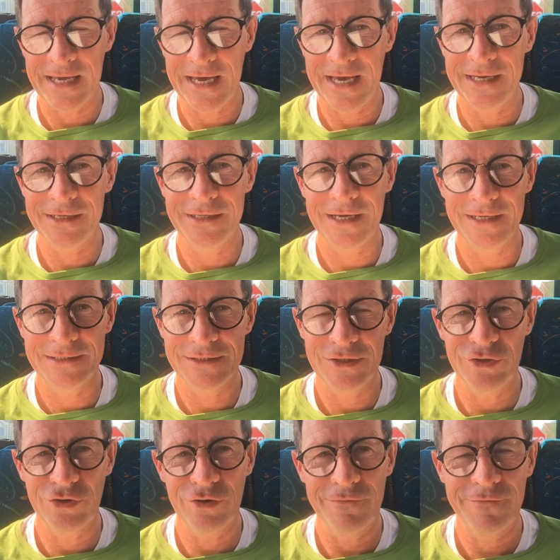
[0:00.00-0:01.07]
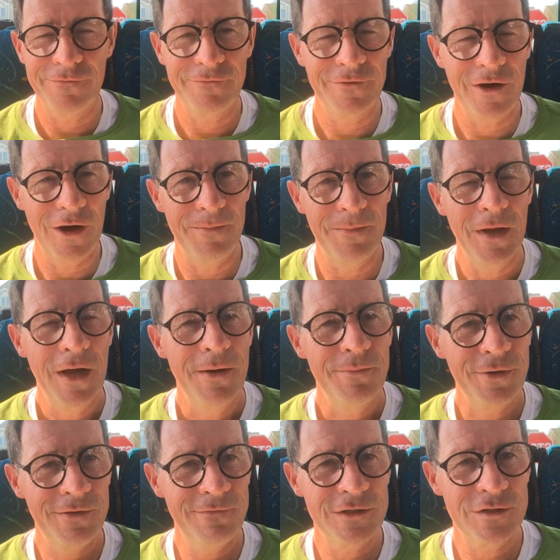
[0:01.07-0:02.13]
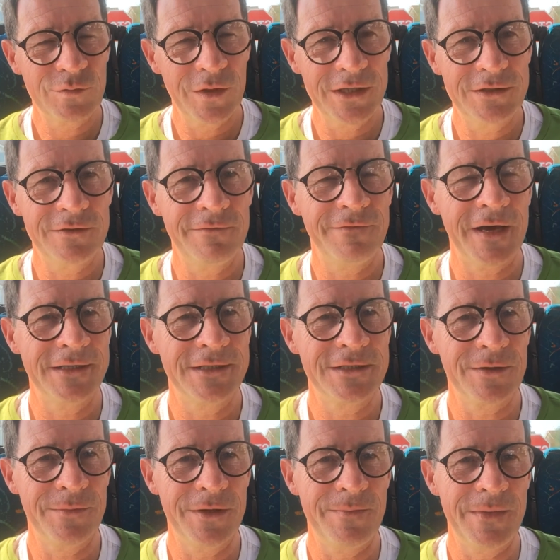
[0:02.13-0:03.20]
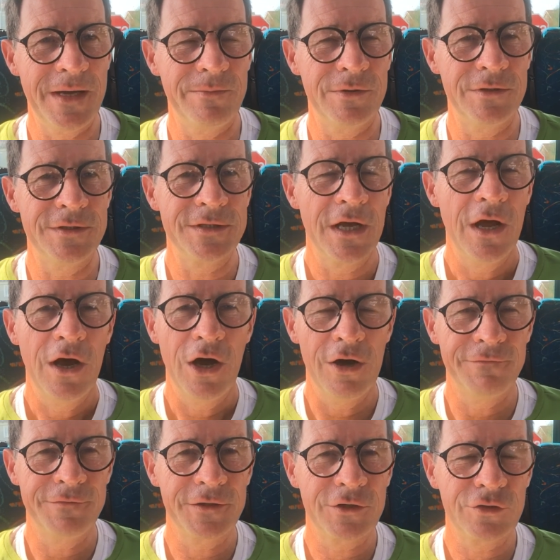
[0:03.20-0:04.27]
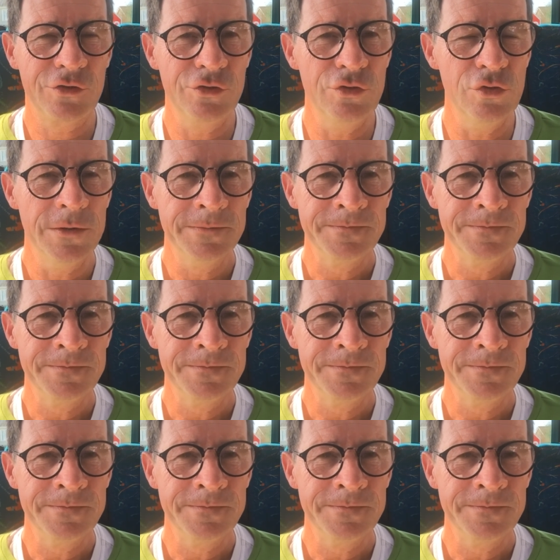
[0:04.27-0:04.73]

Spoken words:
And as you know from previous weeks, we've had some of the members of the crew